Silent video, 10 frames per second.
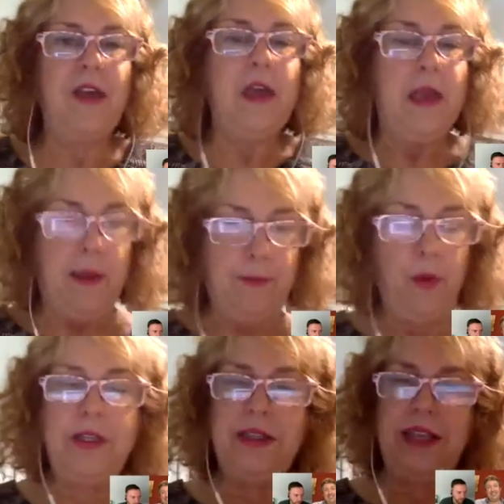
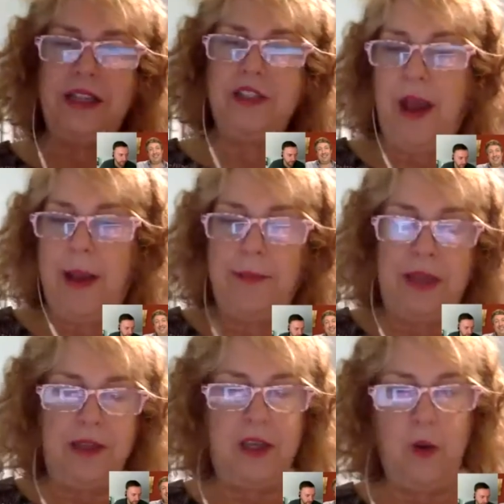important things are happening in
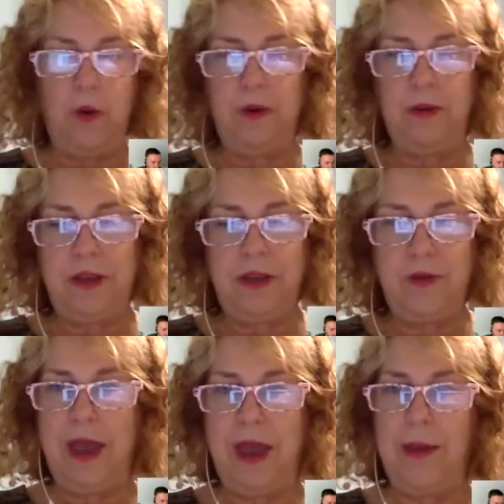the
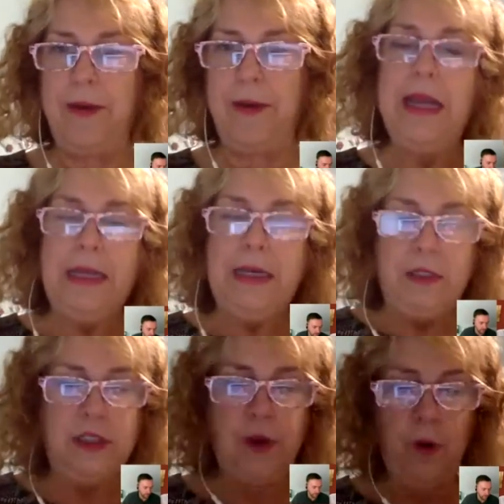UK. But
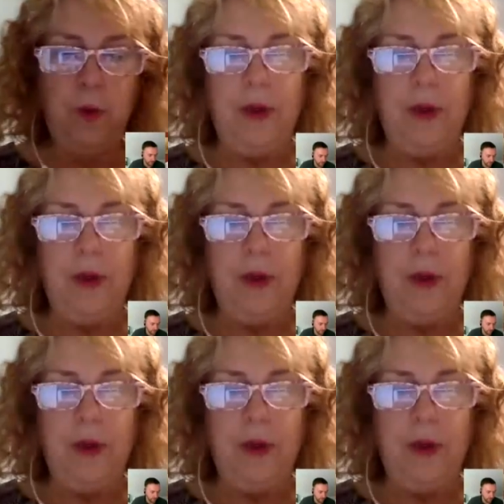so